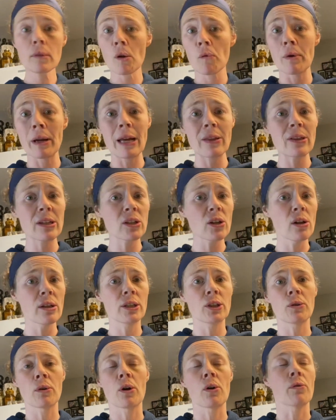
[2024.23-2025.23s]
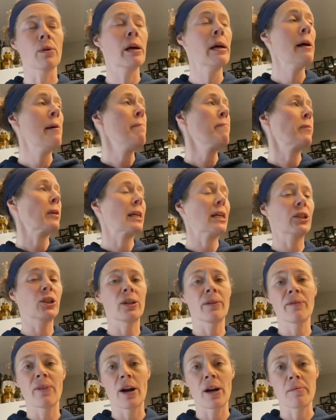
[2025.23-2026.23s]
we get this all into our own
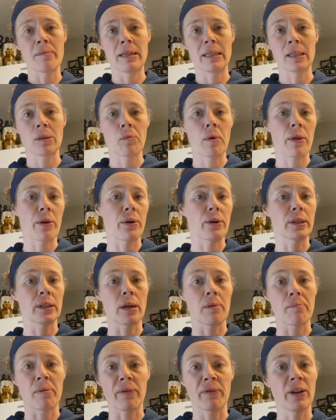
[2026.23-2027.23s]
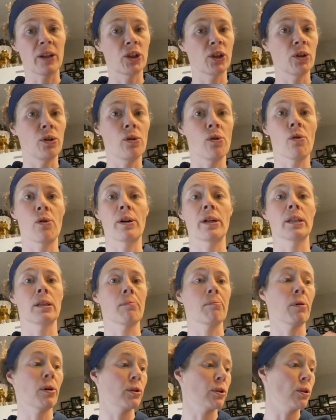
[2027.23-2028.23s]
kitchen environments, whether it's a professional or it's
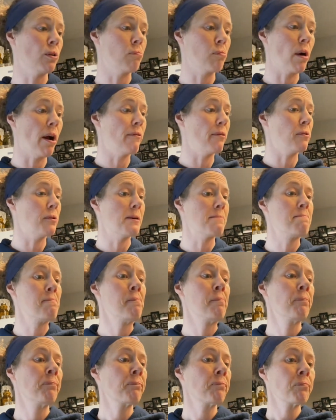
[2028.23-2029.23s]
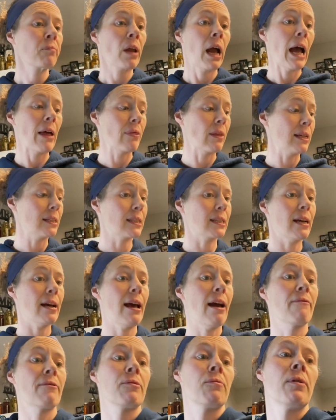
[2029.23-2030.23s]
a personal private one. And let's
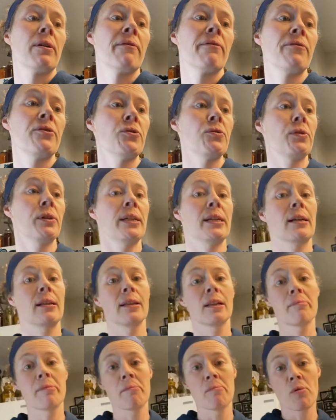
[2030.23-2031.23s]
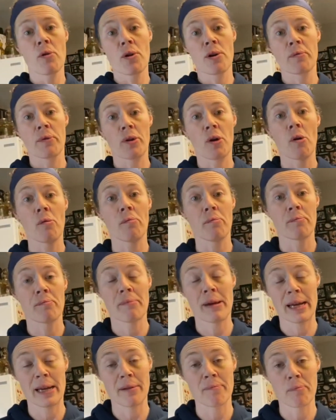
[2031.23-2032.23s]
get everyone fueling a little bit more with
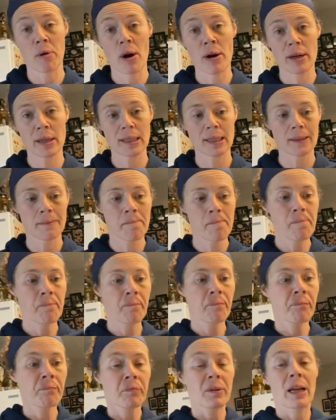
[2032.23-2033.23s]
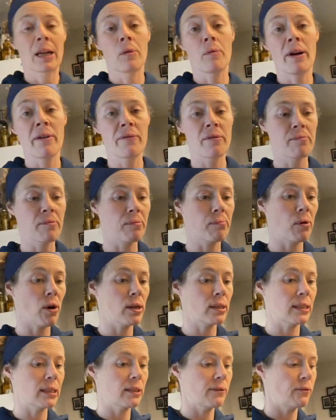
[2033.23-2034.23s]
homemade products. Get away from the
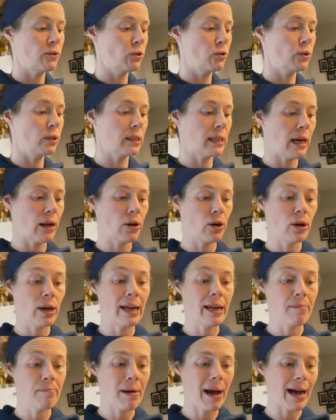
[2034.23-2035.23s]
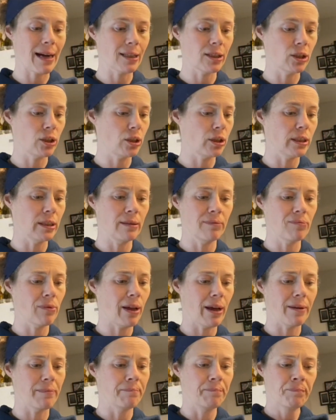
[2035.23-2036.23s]
processed foods that are in packaging
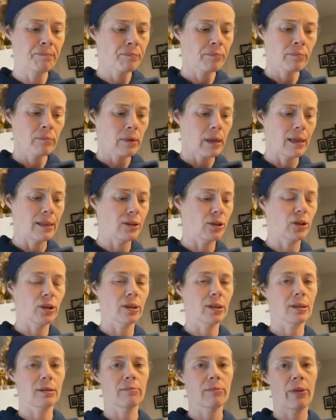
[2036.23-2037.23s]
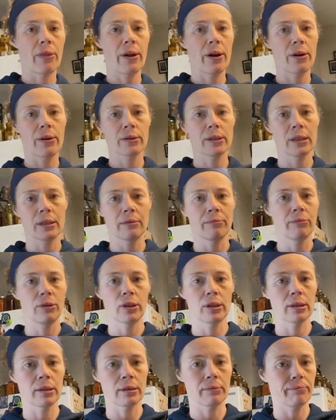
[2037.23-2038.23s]
that is just there to
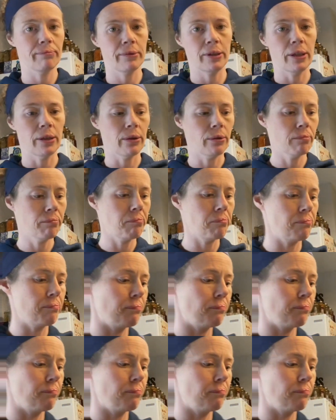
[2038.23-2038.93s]
just, you know,